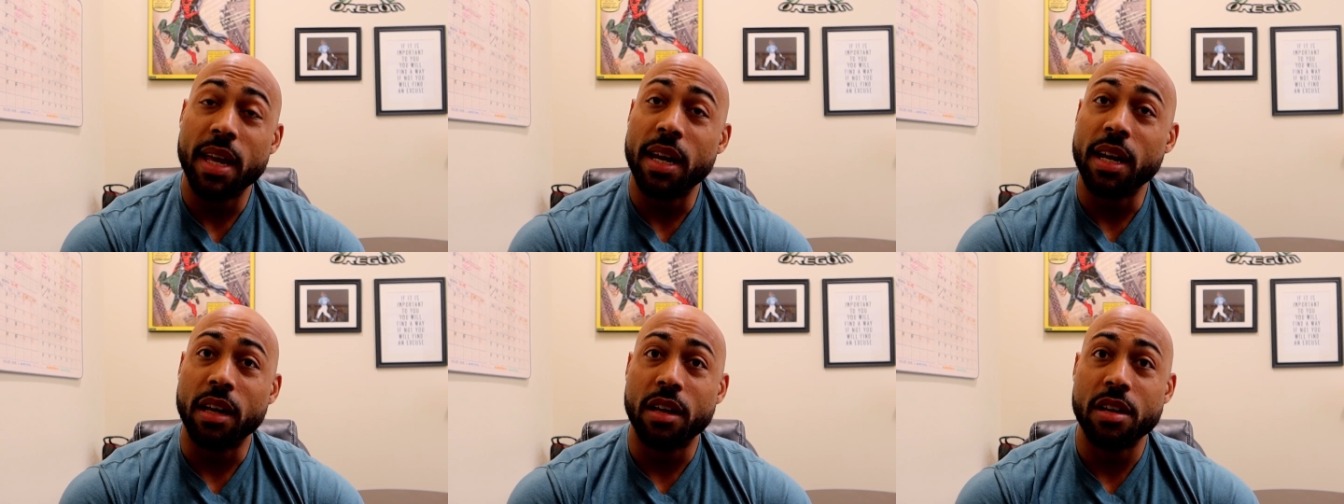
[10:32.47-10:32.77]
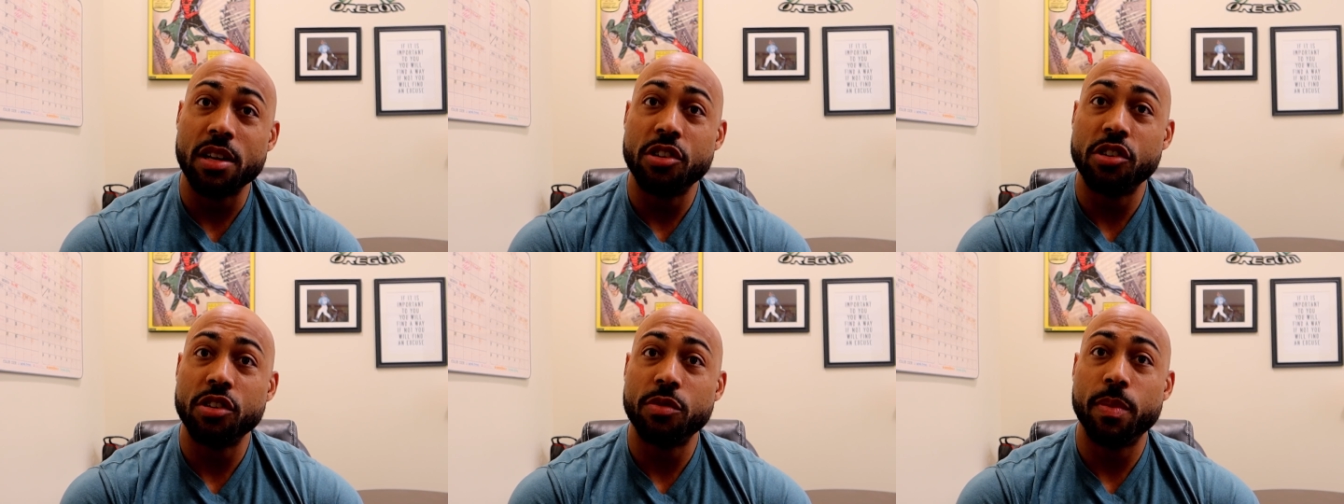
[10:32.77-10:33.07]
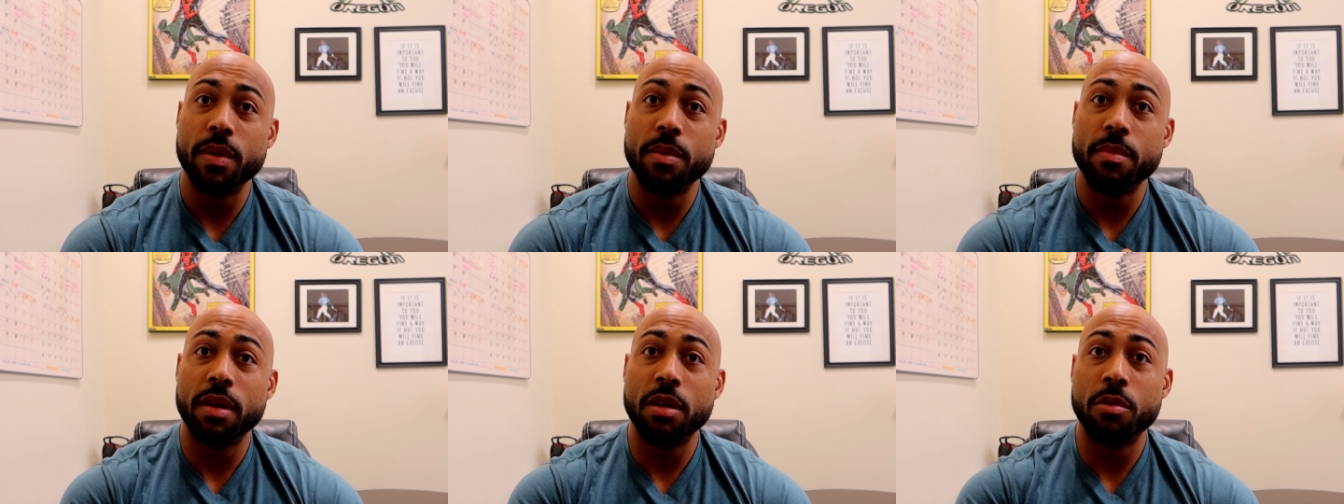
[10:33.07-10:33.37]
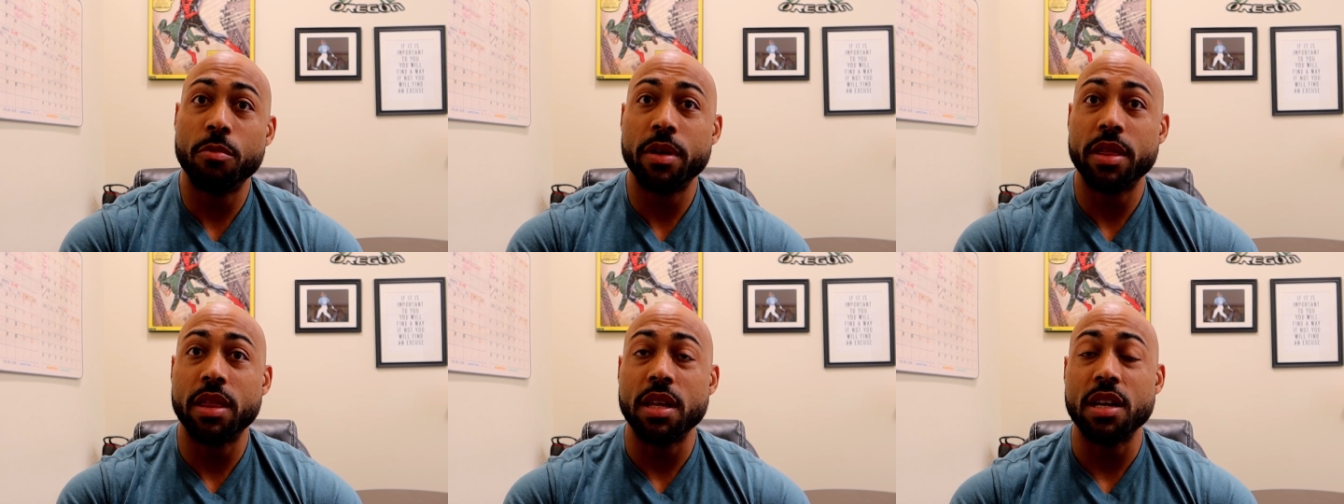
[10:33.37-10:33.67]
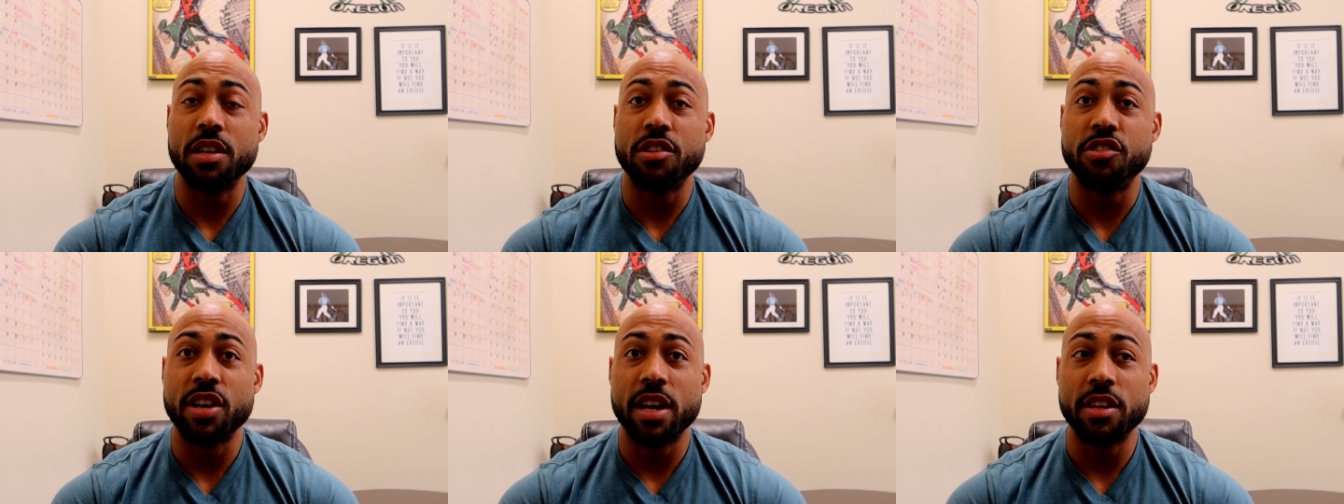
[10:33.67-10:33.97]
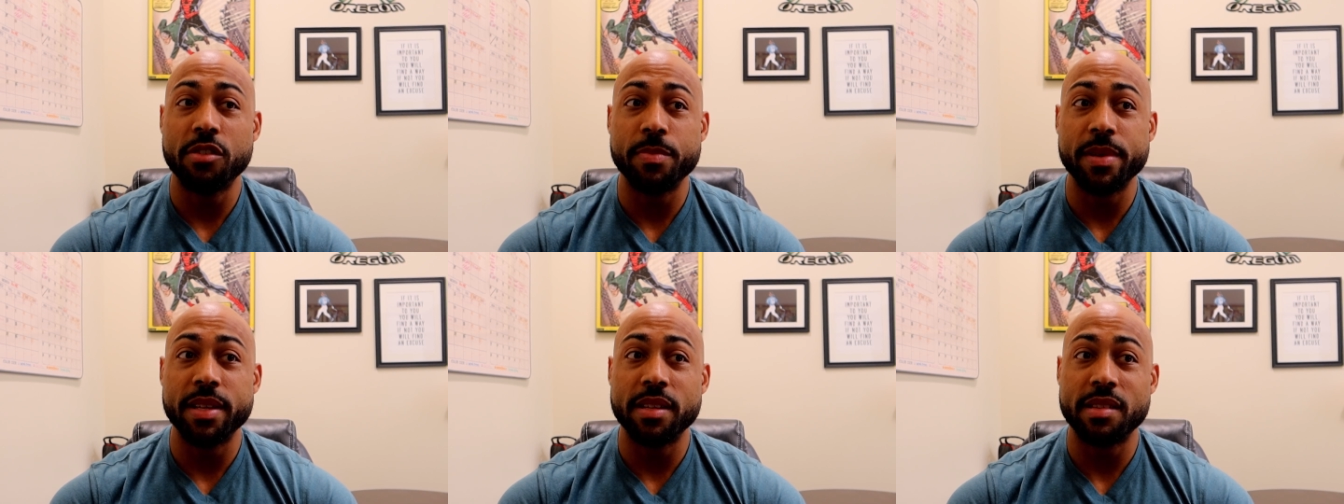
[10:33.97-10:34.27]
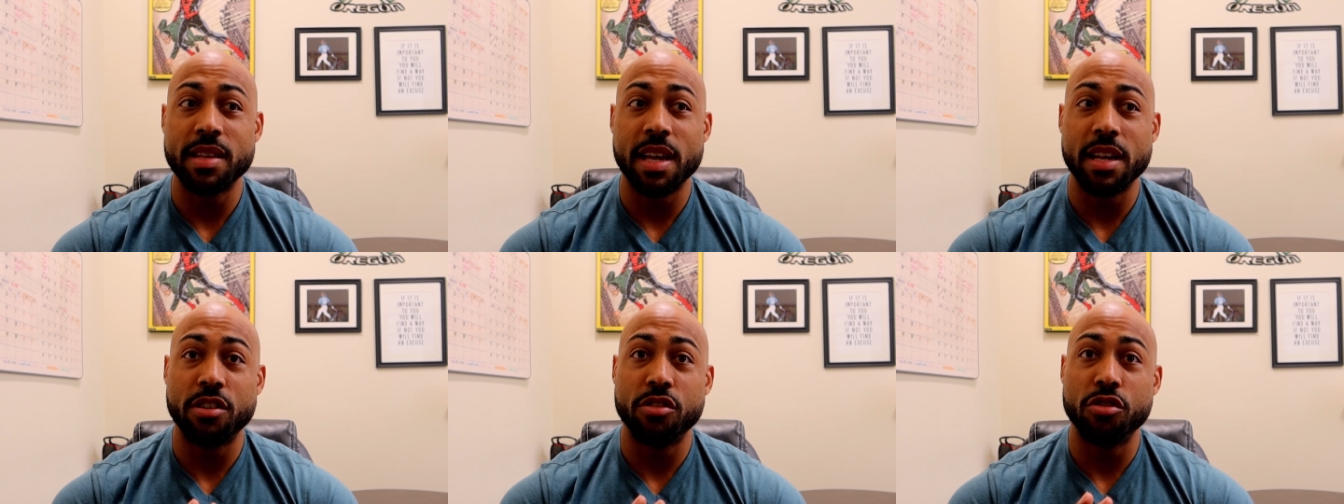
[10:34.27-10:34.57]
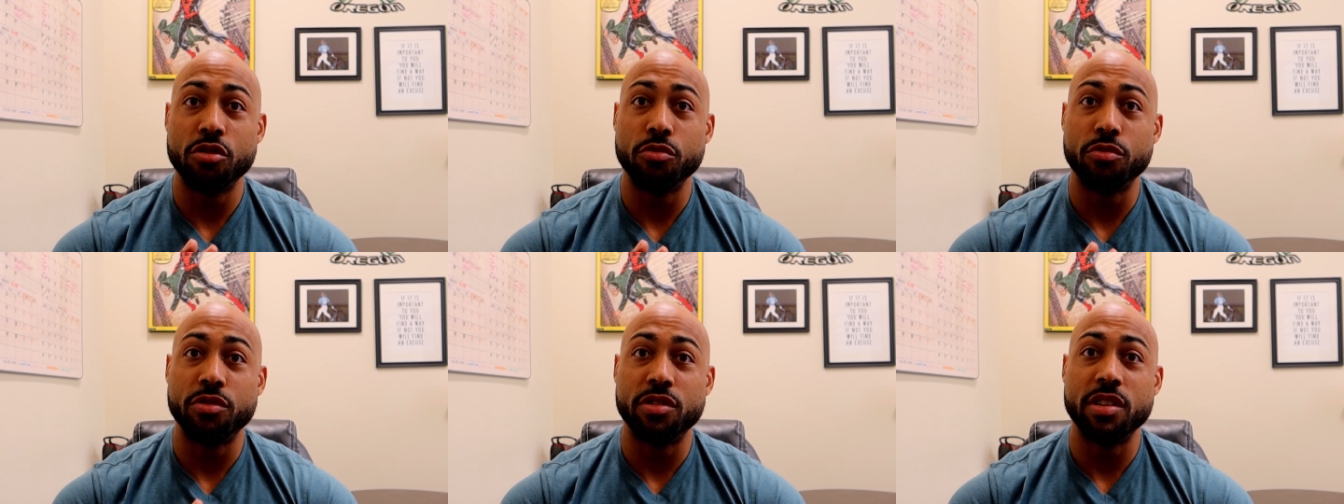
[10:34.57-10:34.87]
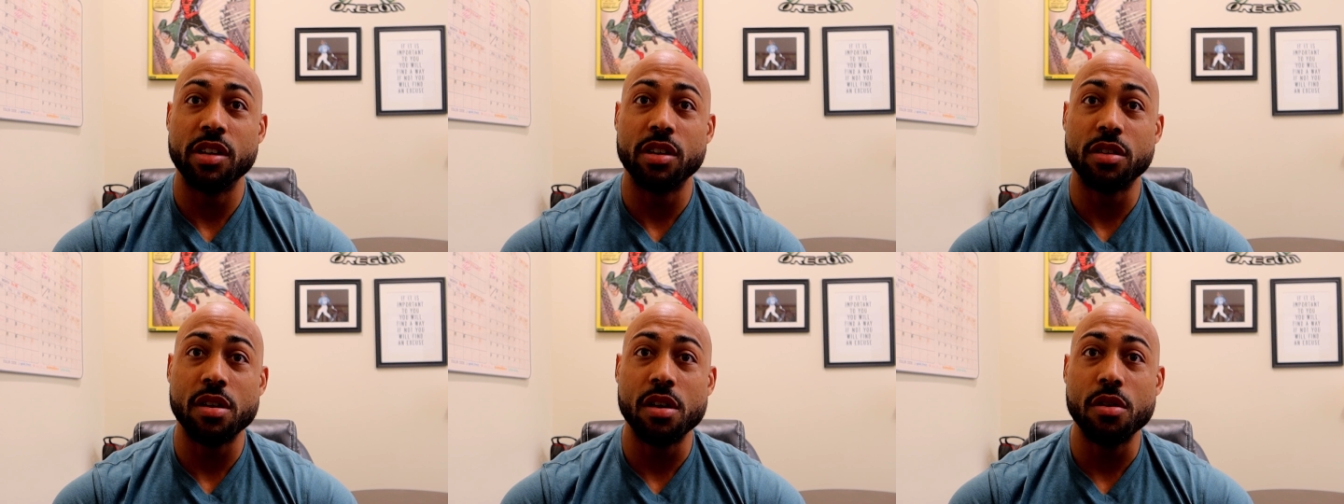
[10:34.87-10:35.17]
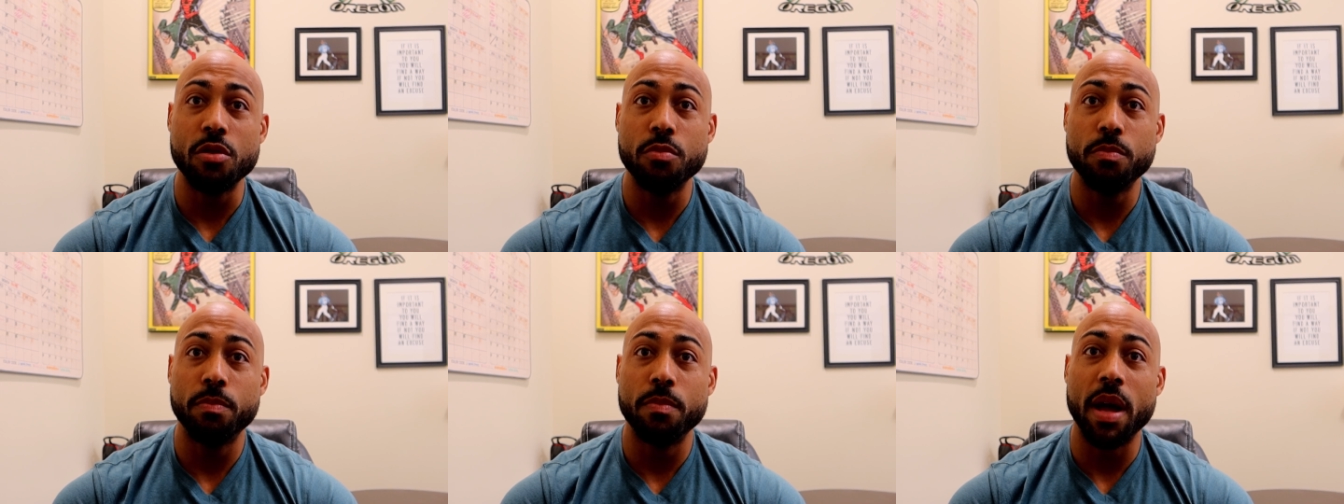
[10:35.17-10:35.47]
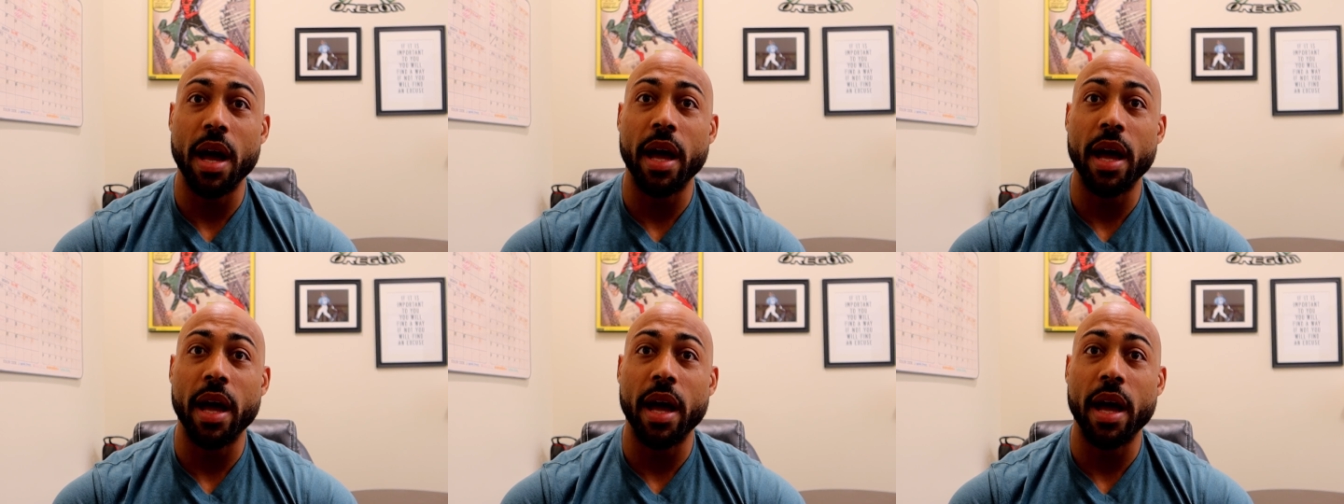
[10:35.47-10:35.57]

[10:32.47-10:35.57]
and it could just be me, with the adjustment set to 0,